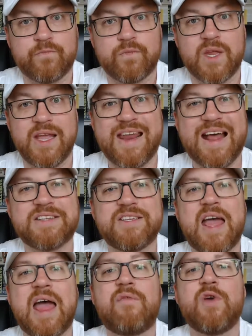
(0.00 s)
It has
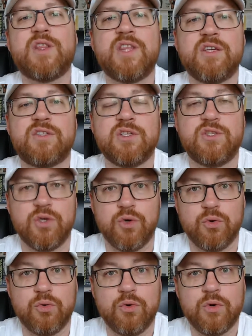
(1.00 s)
everything to
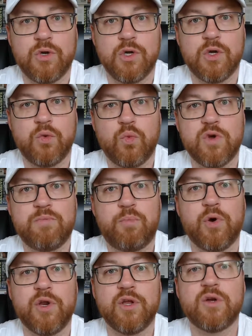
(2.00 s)
do with
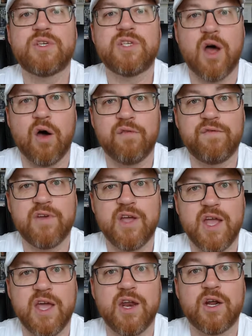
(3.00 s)
putting yourself
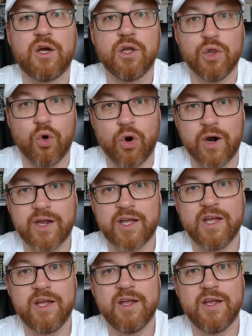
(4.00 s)
in a caloric